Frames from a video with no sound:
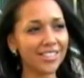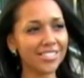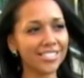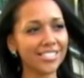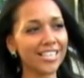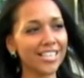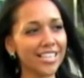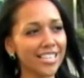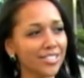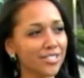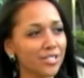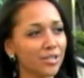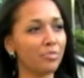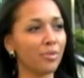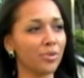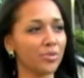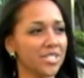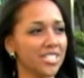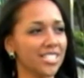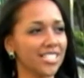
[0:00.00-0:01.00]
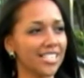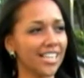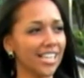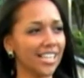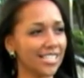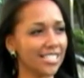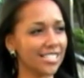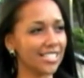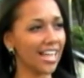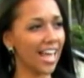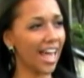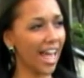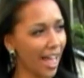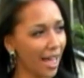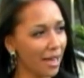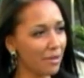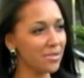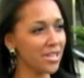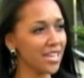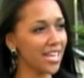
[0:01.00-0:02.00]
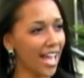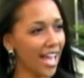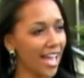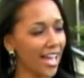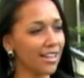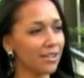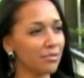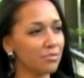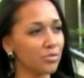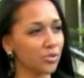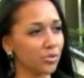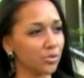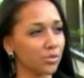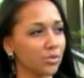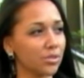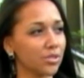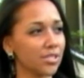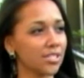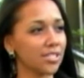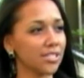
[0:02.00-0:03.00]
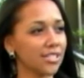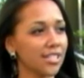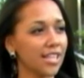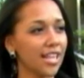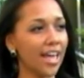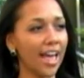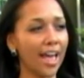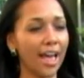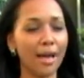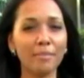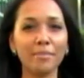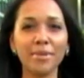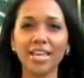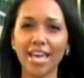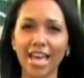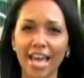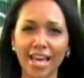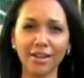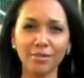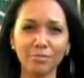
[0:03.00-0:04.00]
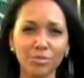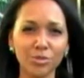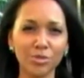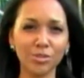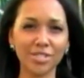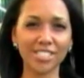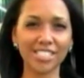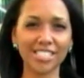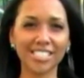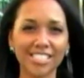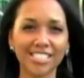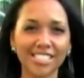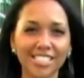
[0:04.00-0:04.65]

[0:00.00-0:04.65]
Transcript: How's a kid supposed to say this? Amiganimals, amiganimals.